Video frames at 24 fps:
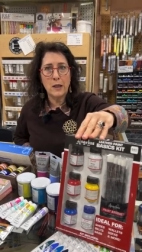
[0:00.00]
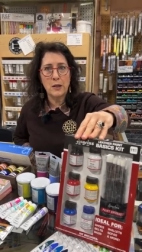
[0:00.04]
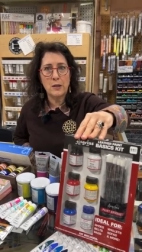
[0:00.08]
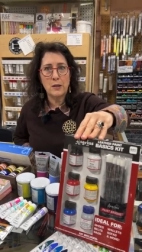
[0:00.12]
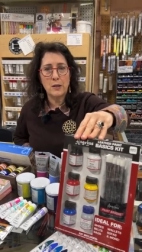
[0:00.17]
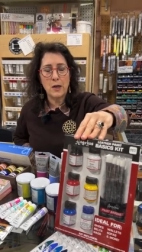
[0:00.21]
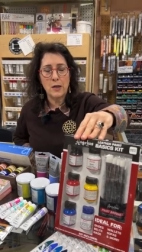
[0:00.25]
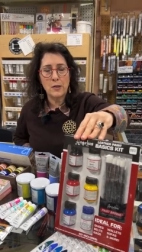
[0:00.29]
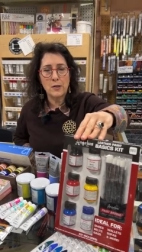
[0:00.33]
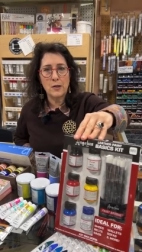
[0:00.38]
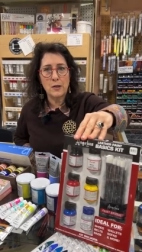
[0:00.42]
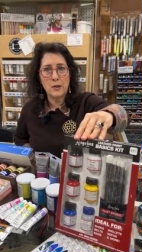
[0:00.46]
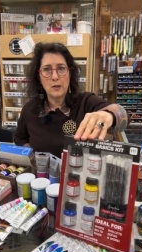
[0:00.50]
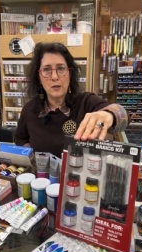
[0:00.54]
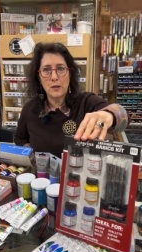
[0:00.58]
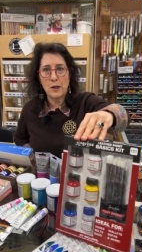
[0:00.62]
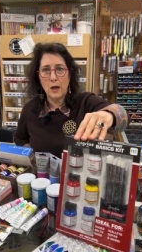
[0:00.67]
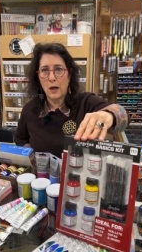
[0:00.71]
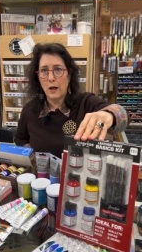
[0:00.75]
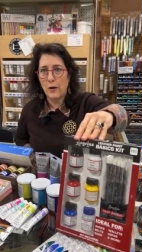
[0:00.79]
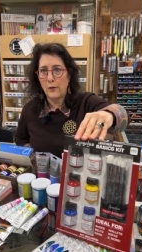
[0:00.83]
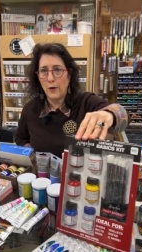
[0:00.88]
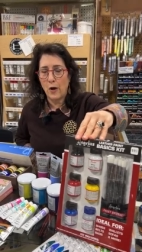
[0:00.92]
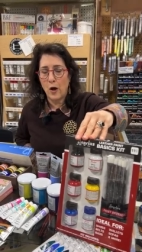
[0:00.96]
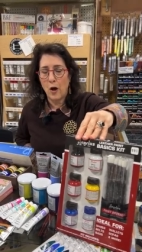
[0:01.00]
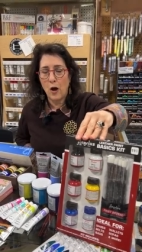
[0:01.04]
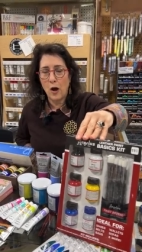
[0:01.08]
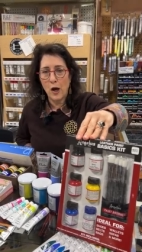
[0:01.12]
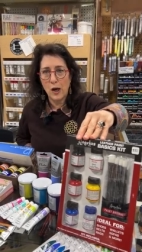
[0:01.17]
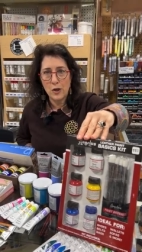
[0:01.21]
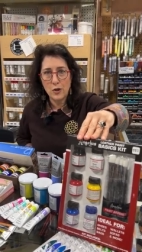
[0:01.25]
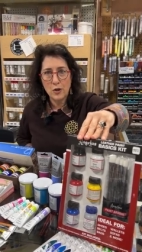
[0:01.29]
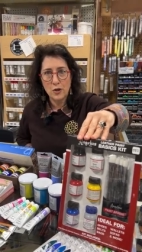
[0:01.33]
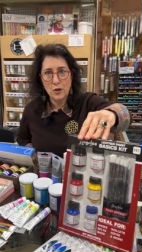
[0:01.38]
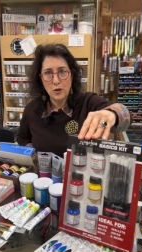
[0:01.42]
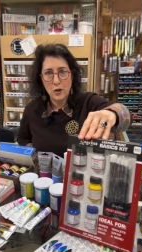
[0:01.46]
It doesn't have a
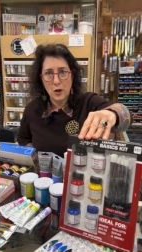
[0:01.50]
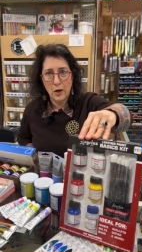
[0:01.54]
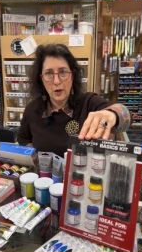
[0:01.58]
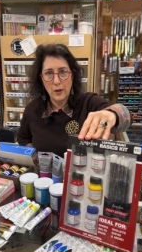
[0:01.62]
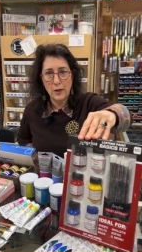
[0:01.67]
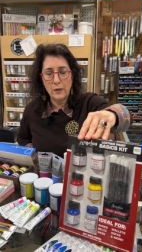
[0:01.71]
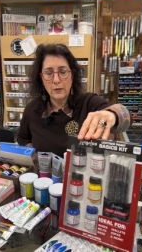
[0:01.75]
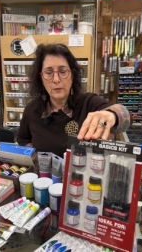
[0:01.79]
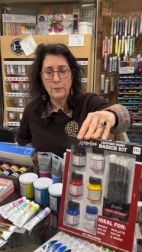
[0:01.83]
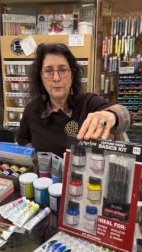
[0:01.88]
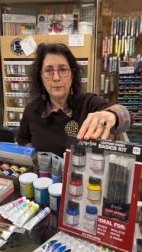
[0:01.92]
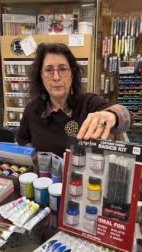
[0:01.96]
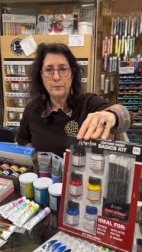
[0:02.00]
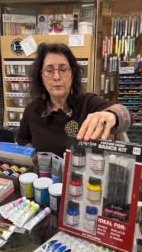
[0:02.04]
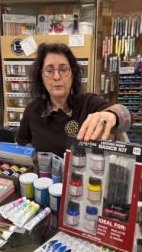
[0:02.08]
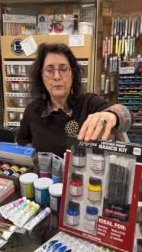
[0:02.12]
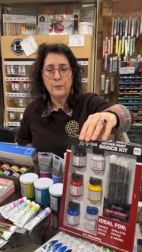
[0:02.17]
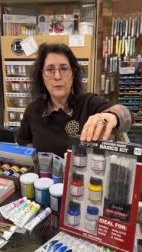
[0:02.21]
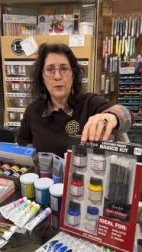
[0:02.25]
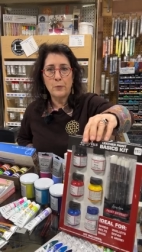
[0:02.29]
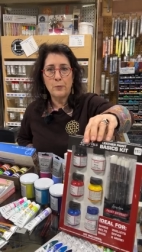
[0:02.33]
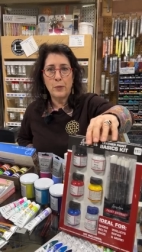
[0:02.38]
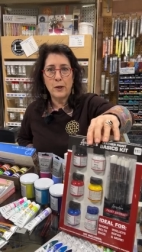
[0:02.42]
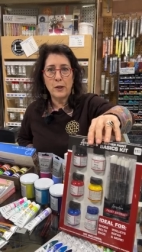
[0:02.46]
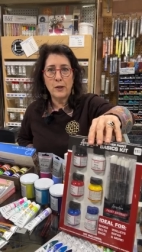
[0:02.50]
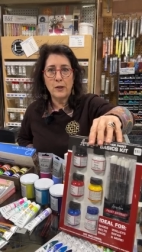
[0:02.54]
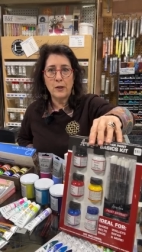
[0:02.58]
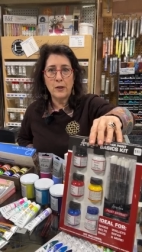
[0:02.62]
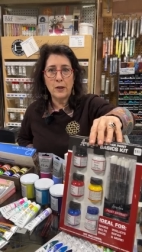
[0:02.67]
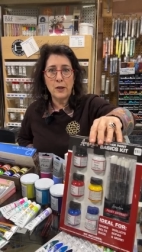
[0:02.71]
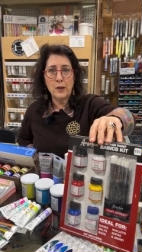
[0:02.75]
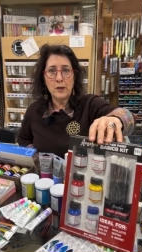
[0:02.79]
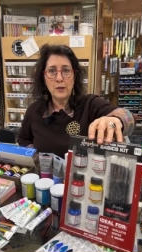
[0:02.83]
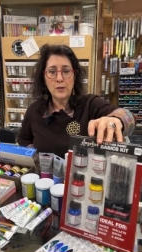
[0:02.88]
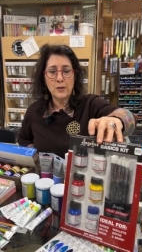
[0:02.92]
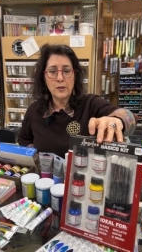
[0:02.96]
high shine, but
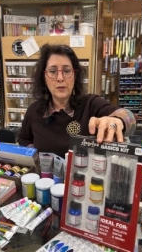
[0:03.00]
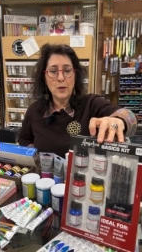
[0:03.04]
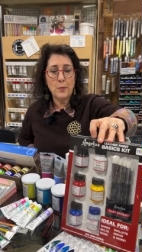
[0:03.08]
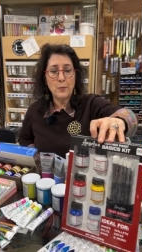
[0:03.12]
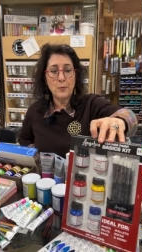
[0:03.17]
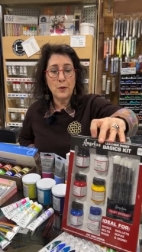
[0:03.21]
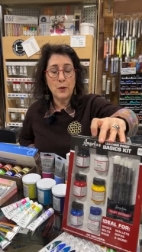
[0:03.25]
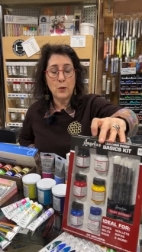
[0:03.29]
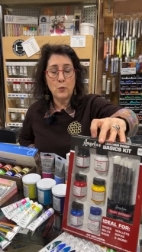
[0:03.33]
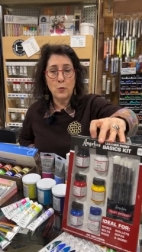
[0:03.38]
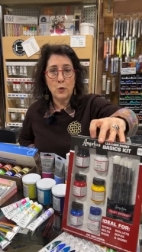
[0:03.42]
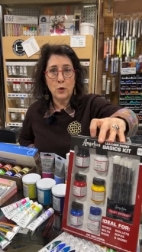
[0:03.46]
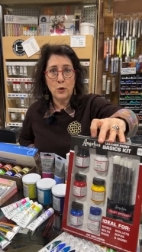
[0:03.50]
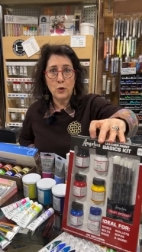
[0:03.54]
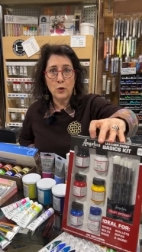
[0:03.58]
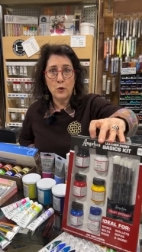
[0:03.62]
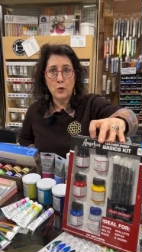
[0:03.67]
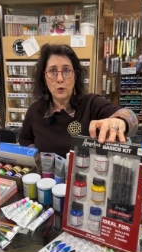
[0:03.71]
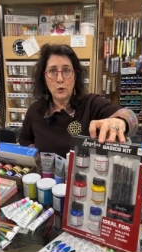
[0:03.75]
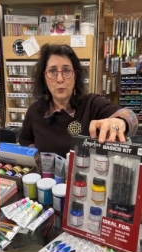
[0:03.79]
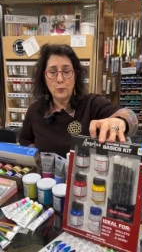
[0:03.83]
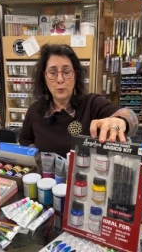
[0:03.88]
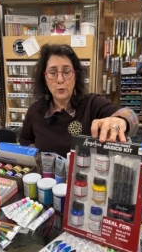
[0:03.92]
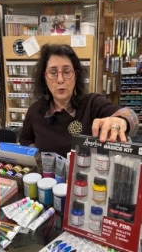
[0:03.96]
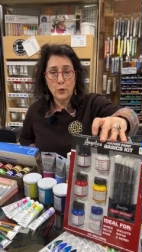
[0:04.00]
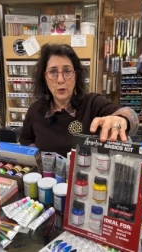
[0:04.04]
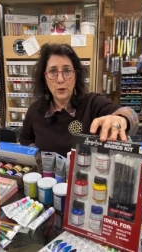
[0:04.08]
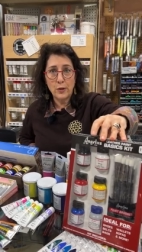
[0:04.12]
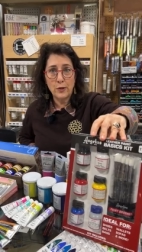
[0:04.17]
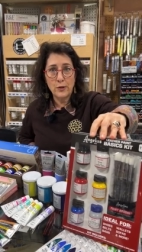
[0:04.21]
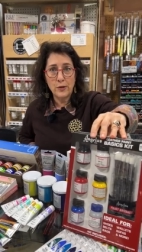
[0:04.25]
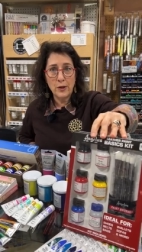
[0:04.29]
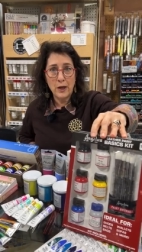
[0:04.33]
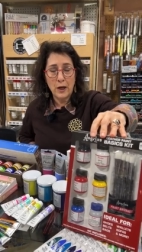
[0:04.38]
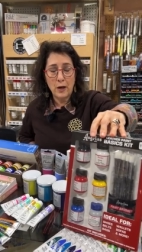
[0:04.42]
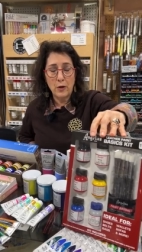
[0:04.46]
it is something where you could put
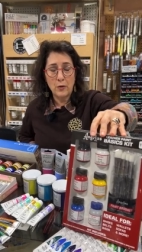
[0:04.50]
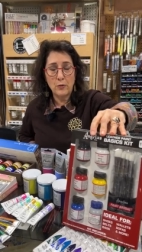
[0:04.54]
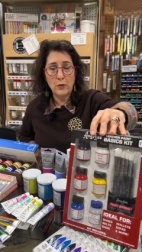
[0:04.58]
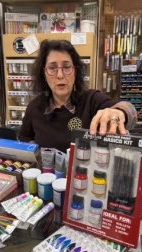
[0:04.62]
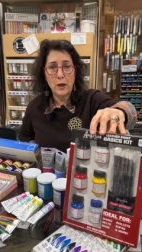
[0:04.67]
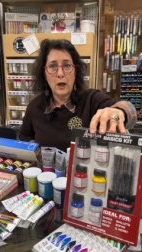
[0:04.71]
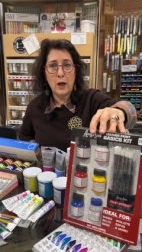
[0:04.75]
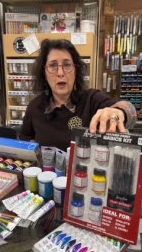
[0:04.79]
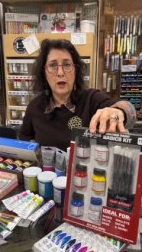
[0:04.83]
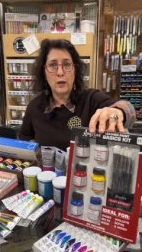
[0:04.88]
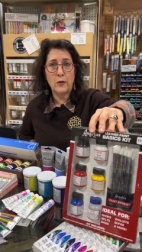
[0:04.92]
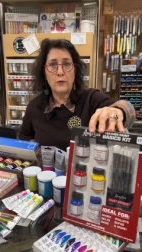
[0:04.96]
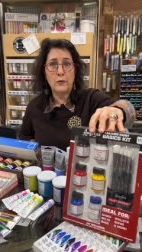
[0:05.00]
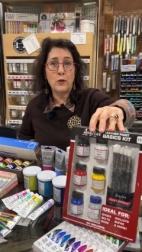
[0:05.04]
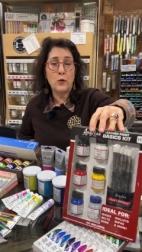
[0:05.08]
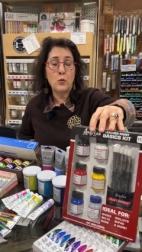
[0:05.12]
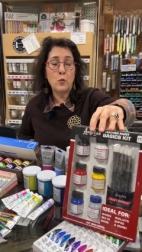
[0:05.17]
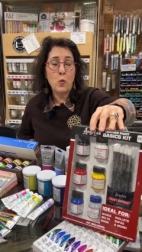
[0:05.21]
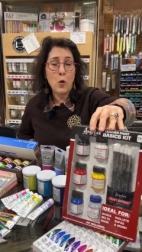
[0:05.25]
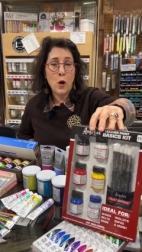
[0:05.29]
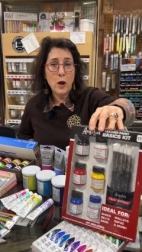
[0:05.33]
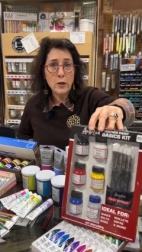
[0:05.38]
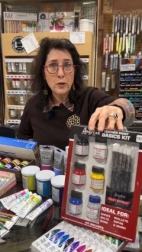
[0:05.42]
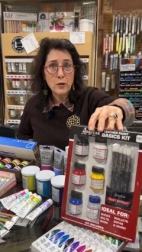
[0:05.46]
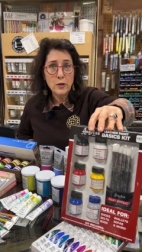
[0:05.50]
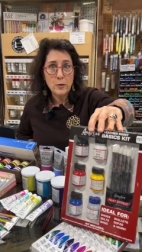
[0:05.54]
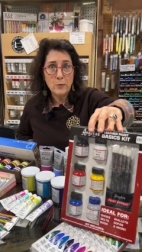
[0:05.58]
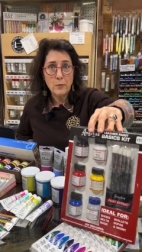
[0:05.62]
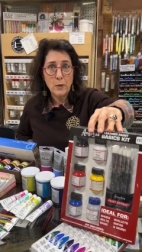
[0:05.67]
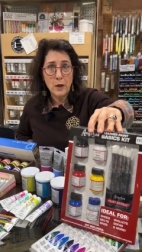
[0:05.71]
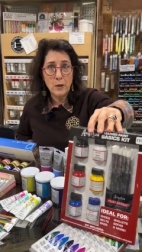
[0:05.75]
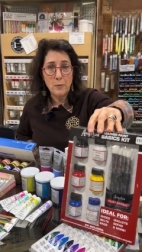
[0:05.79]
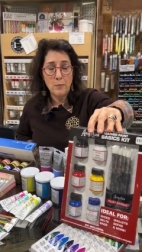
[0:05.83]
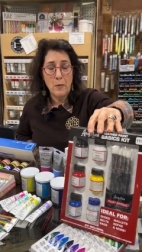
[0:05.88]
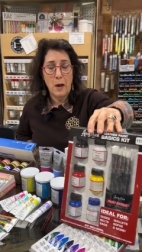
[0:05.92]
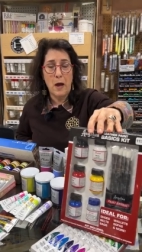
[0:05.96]
it down. And if you wanted to
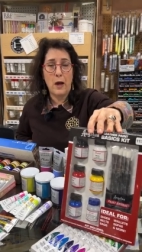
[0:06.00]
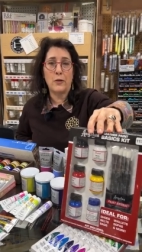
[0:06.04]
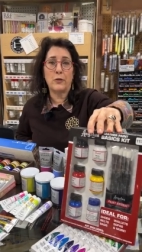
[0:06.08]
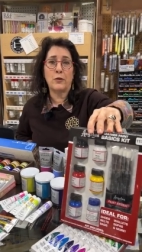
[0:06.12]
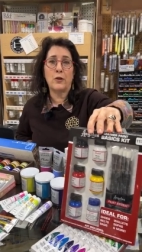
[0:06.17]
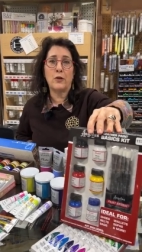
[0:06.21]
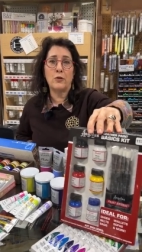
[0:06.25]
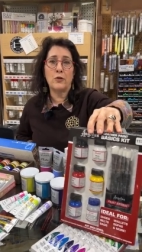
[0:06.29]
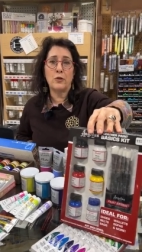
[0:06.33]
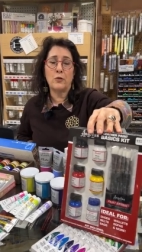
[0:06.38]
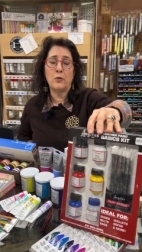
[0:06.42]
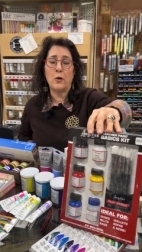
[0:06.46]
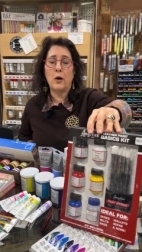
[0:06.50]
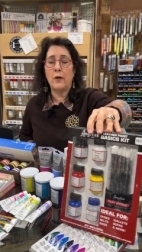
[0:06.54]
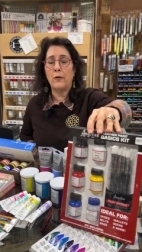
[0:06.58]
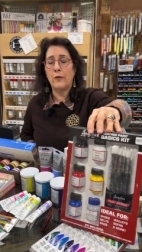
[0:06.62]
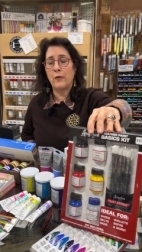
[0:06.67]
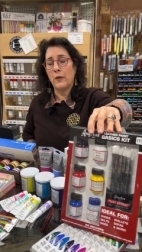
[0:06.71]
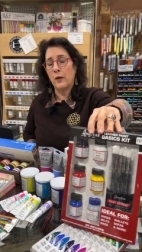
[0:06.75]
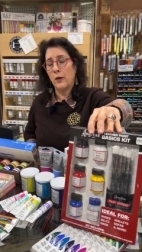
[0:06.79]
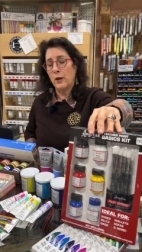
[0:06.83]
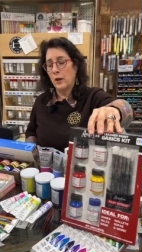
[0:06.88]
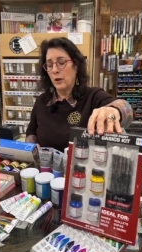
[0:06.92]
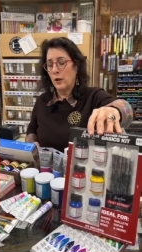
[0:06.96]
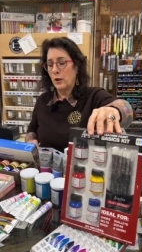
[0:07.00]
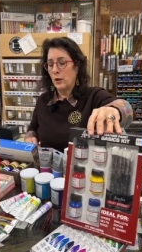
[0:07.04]
make matte, they do have,